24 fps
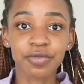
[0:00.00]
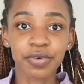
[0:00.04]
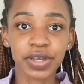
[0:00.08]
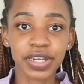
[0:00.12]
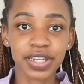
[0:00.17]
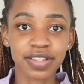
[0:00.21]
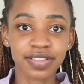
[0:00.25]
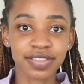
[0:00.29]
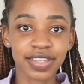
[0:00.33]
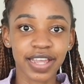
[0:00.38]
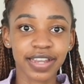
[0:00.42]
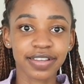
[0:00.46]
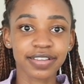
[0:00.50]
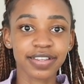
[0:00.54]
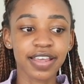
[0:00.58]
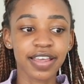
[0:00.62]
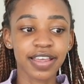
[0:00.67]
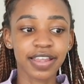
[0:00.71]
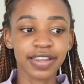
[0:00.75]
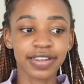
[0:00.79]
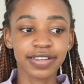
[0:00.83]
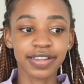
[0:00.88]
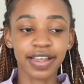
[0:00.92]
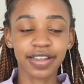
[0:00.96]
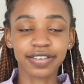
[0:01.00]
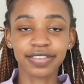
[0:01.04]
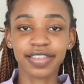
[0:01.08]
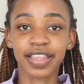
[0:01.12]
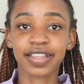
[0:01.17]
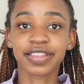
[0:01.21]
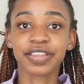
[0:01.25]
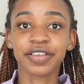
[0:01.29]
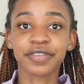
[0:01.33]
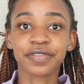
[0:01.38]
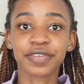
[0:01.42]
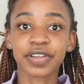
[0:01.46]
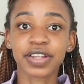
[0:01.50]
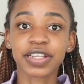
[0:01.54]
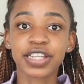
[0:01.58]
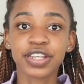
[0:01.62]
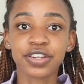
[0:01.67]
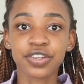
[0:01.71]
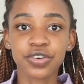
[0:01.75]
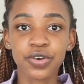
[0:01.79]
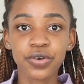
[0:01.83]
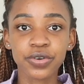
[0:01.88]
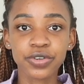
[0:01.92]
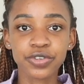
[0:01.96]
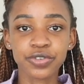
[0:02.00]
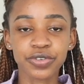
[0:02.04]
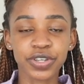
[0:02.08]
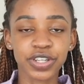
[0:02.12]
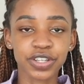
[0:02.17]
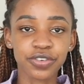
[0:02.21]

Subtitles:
where does that dust that they've cleaned go to?